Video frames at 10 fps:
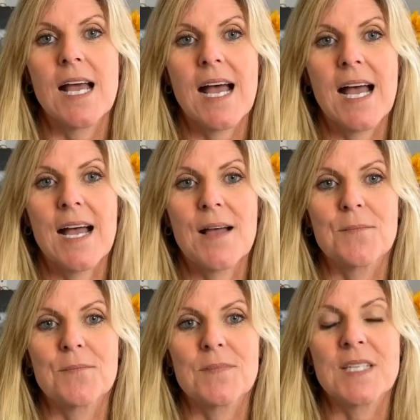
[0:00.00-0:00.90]

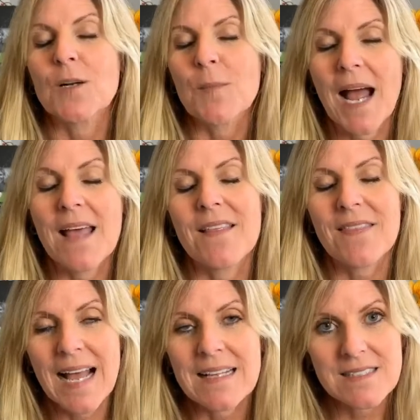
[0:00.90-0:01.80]
um, nearby that
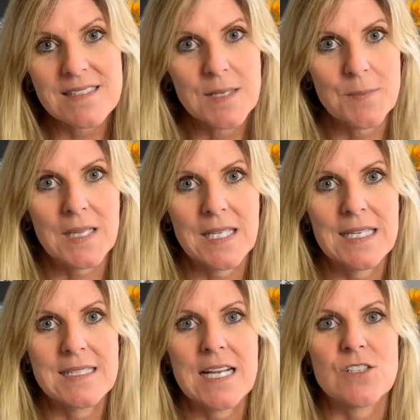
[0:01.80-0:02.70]
that's typically
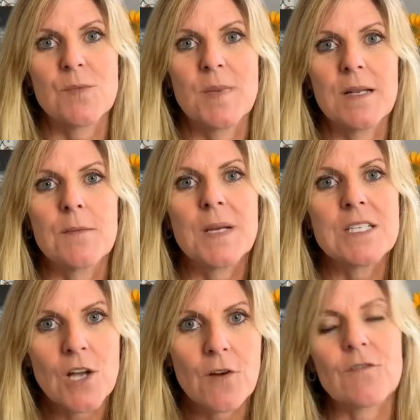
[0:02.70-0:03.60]
a detriment, but
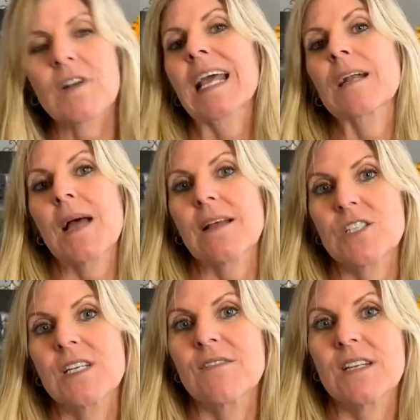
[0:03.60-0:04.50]
don't forget about
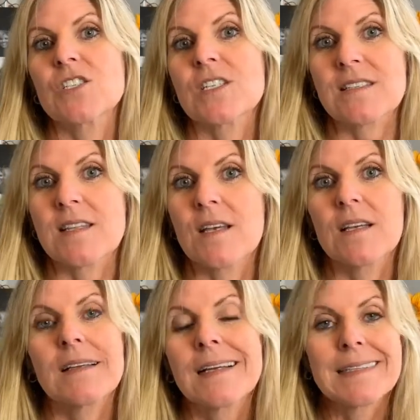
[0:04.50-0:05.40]
even just
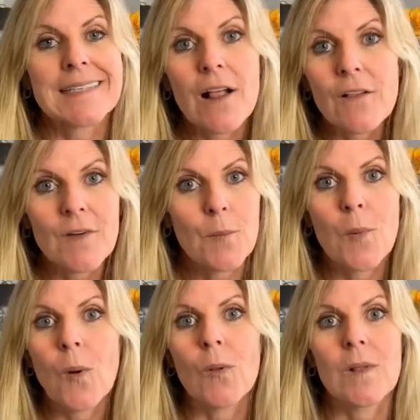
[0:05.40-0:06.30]
the telephone
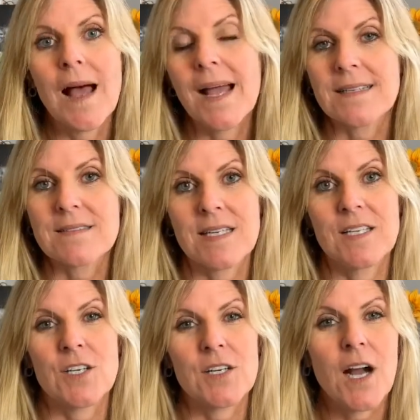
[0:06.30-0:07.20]
pole lines in
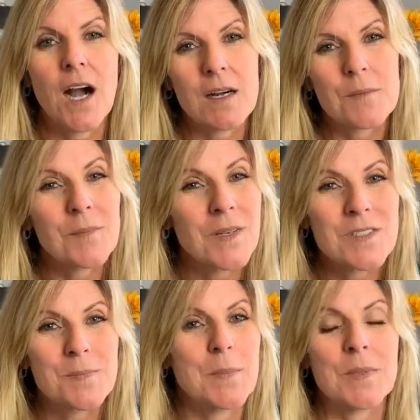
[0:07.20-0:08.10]
your yard.
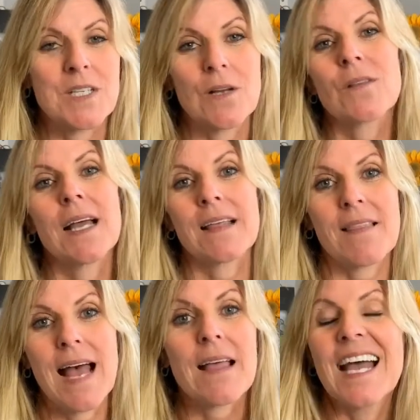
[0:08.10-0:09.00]
Most people don't like
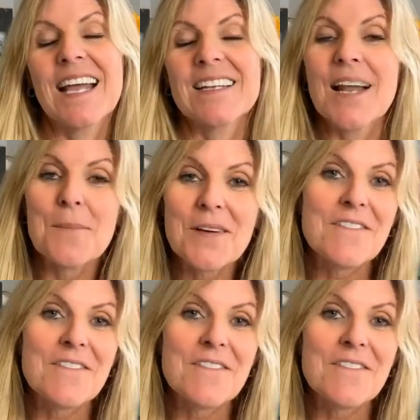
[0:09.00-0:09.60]
that. And number